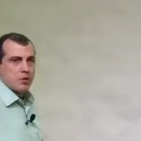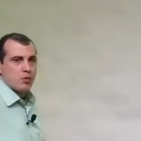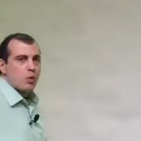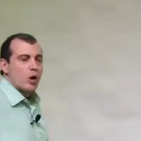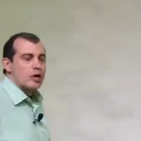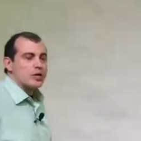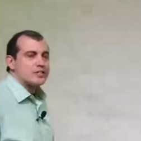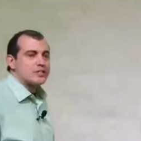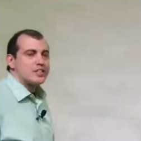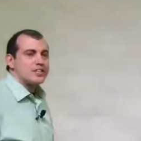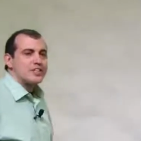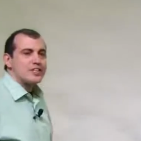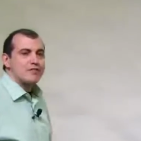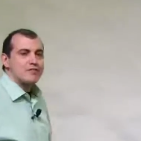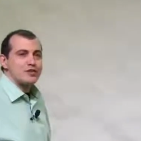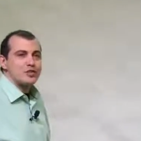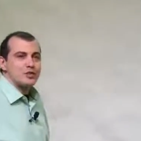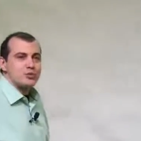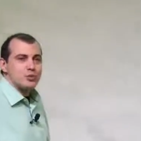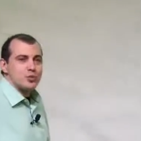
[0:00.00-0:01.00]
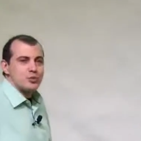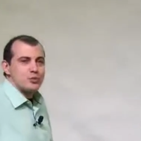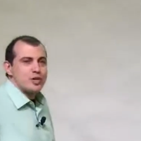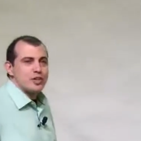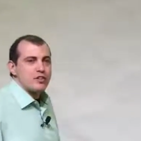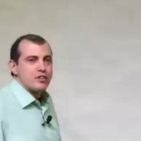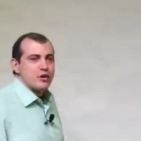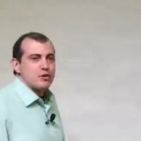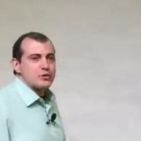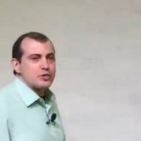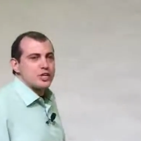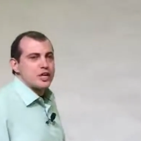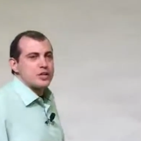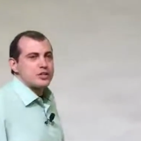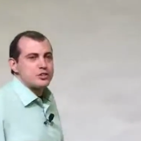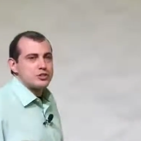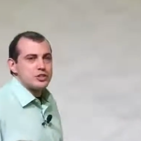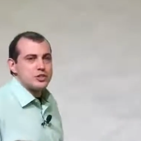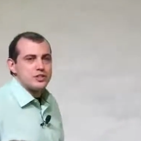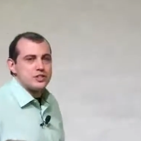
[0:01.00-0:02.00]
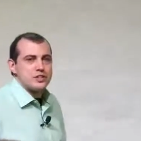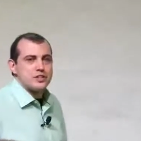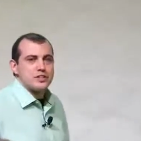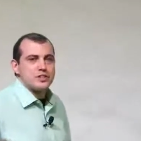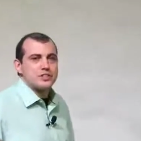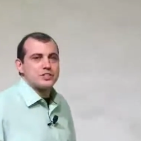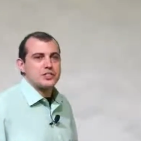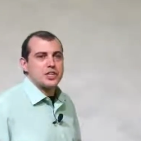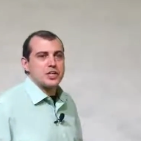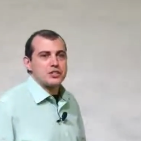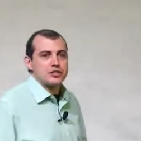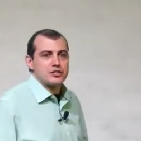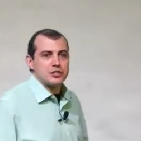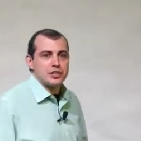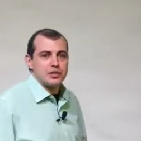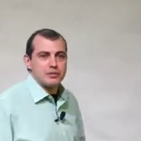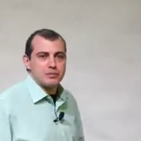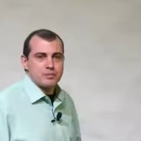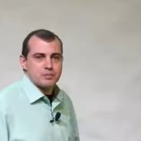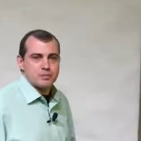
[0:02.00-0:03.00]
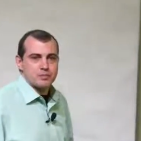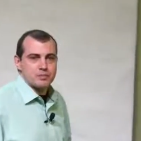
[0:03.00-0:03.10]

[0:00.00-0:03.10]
And what is the difference between those countries and this country?